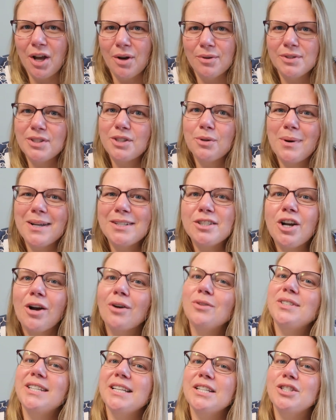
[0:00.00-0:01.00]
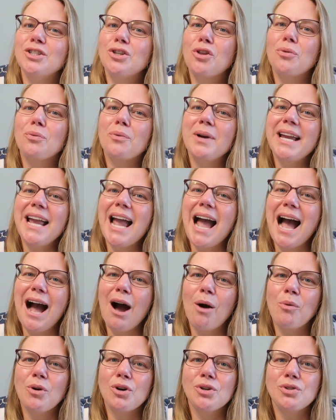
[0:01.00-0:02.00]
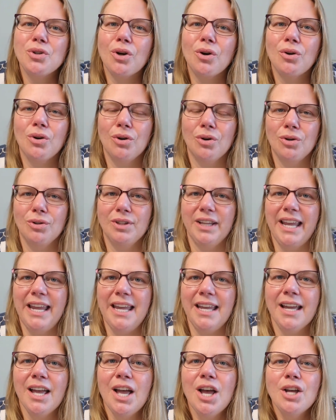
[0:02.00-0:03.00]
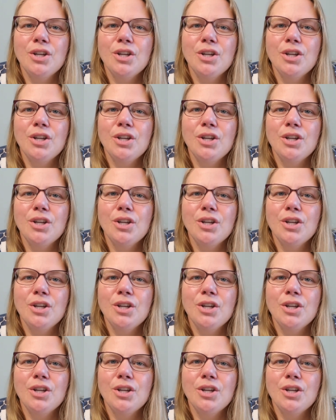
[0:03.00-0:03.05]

Coast is 3 hours early.